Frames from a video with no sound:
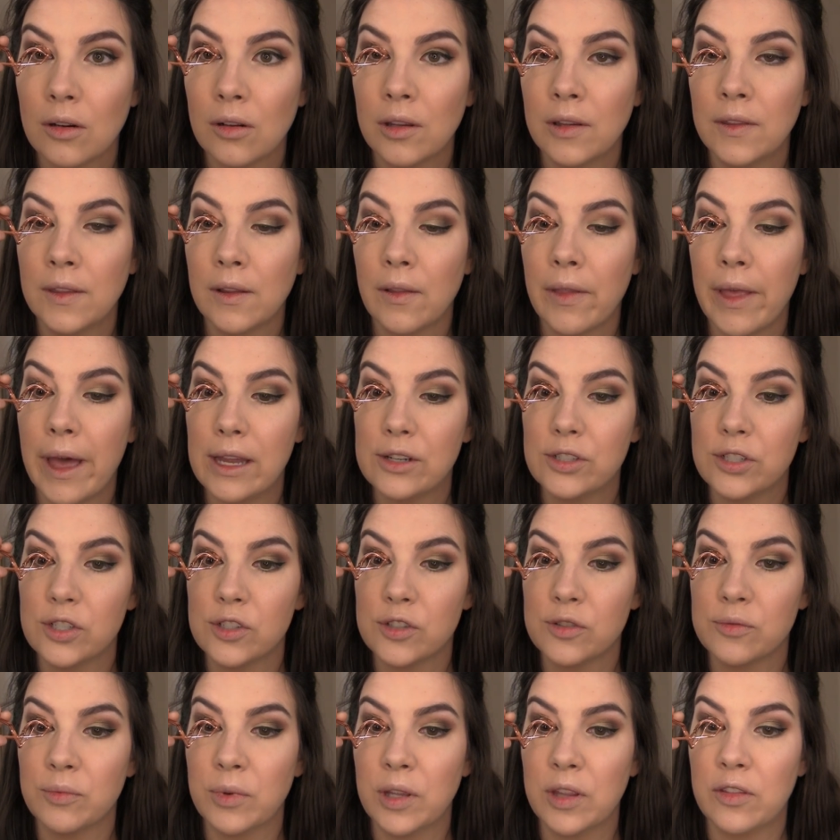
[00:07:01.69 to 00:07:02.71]
Curling the
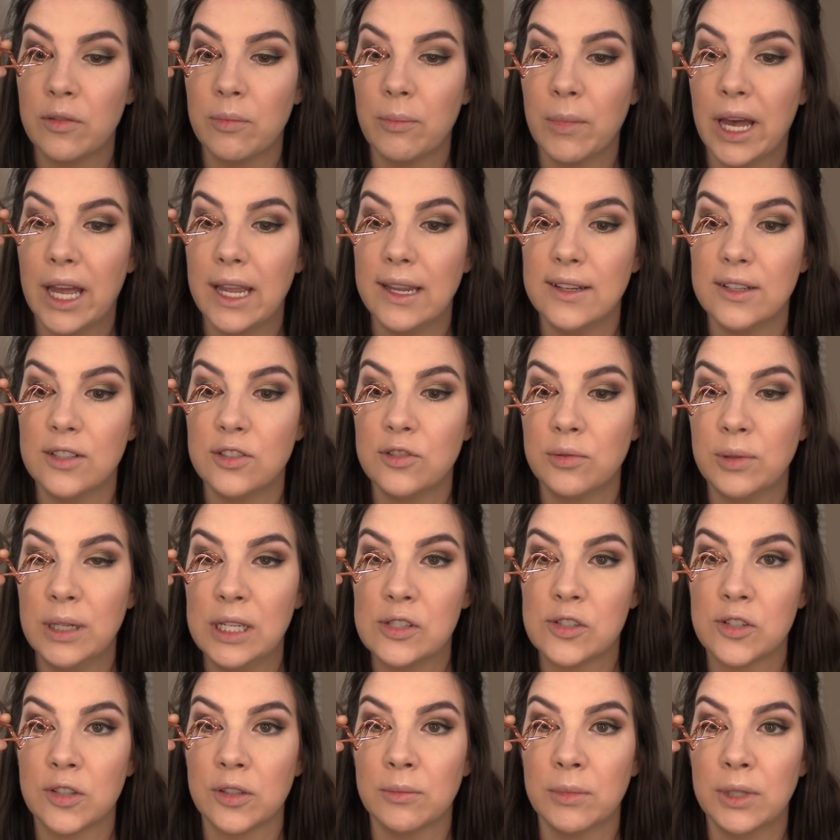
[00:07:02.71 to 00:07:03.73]
lashes with my
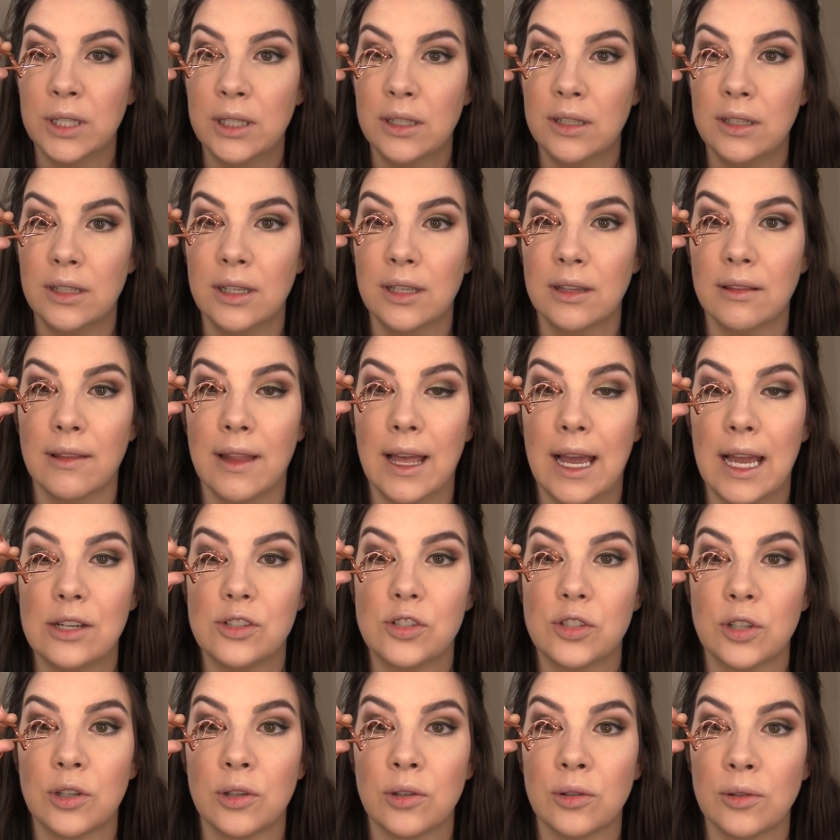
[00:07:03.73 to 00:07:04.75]
Tweezerman
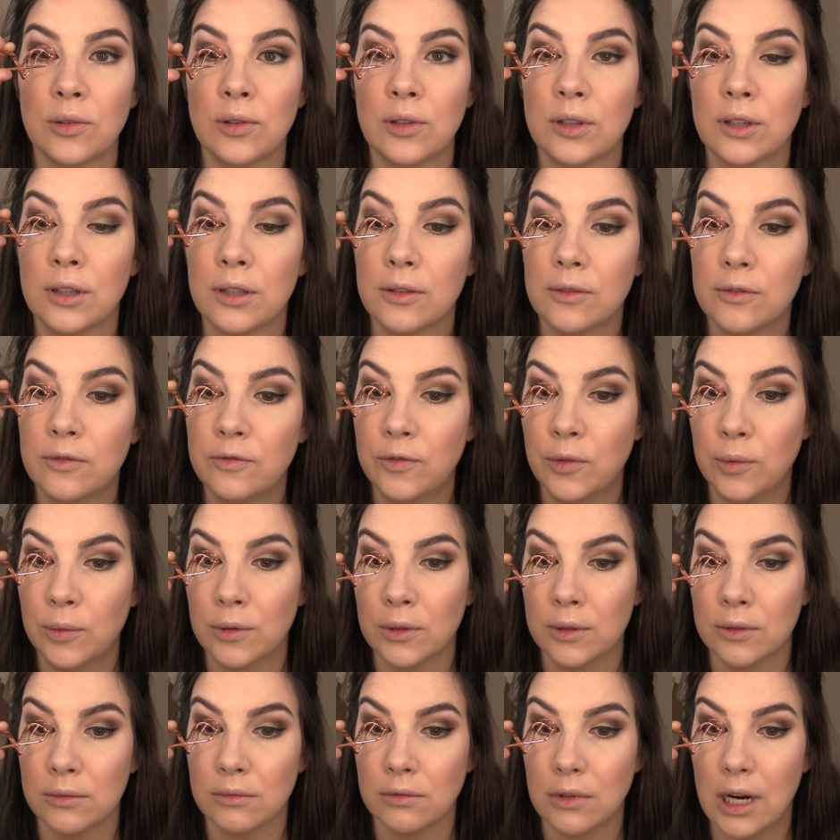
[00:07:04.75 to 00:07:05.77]
Lash Curler
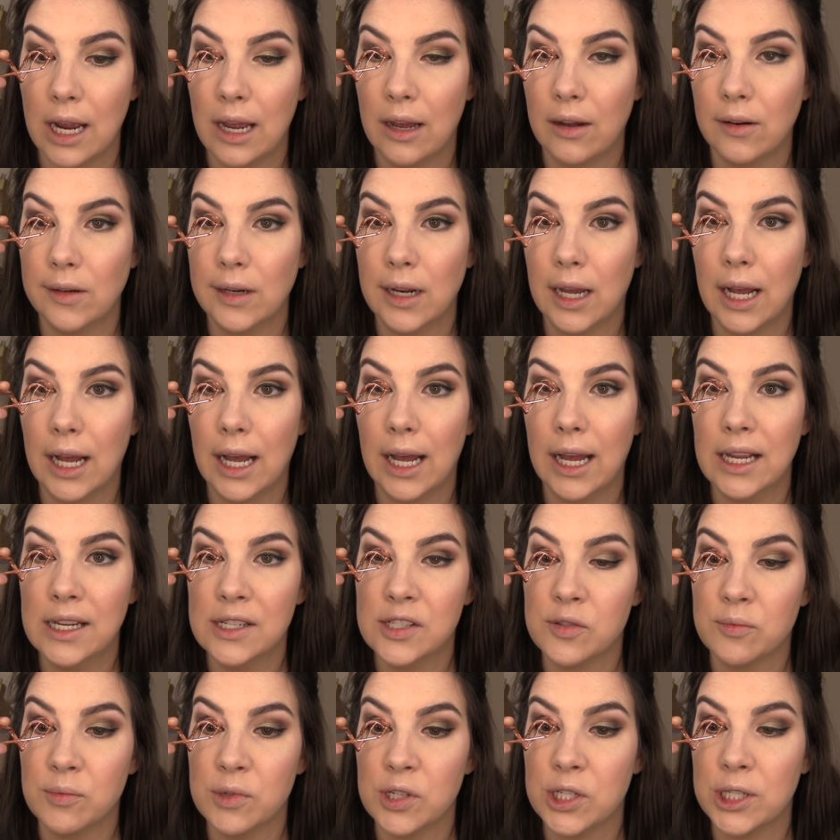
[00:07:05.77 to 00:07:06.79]
for round
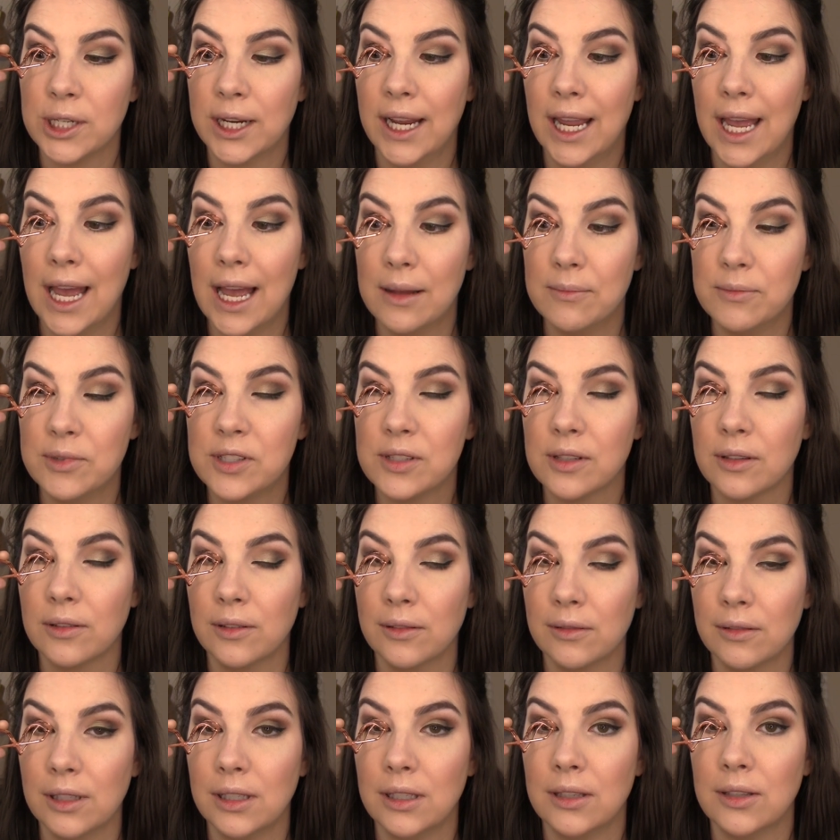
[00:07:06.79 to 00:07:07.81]
eyes, which I
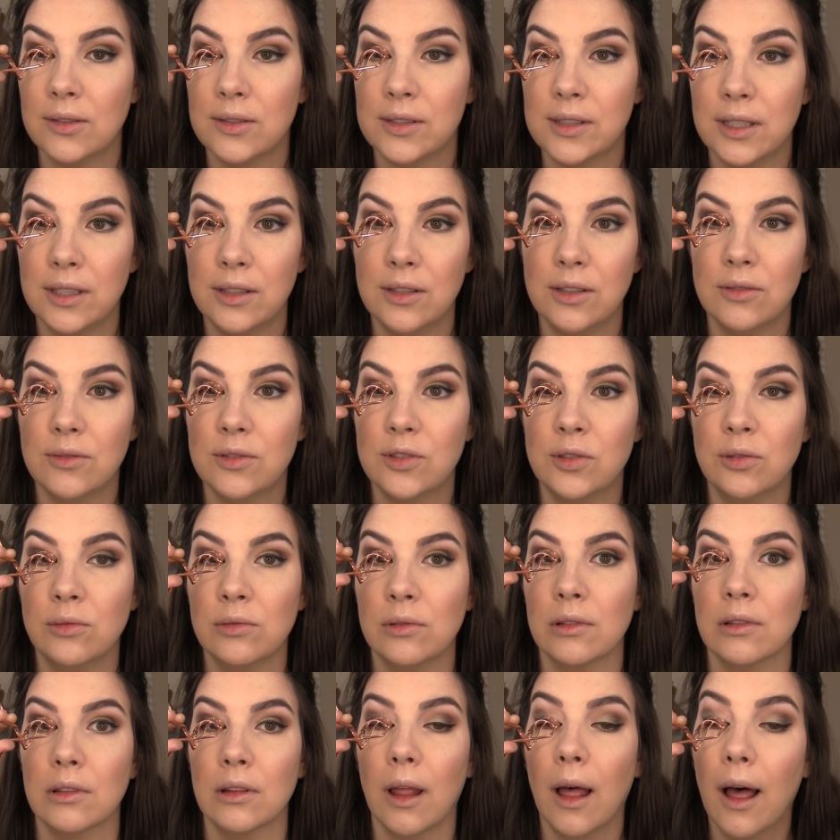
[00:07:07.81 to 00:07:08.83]
absolutely continue to
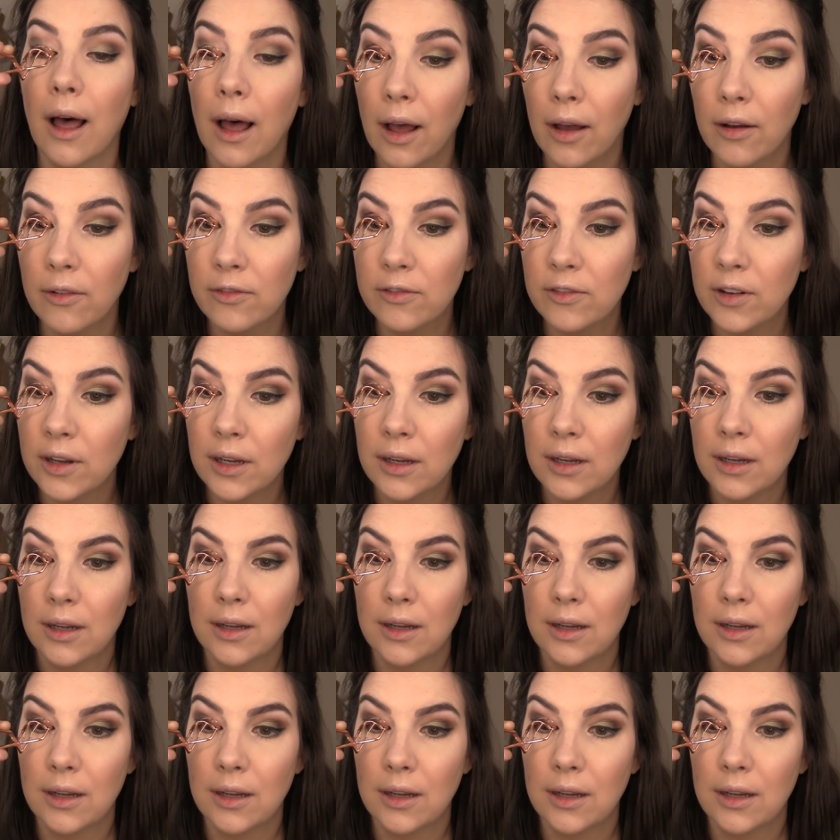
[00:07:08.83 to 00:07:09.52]
love.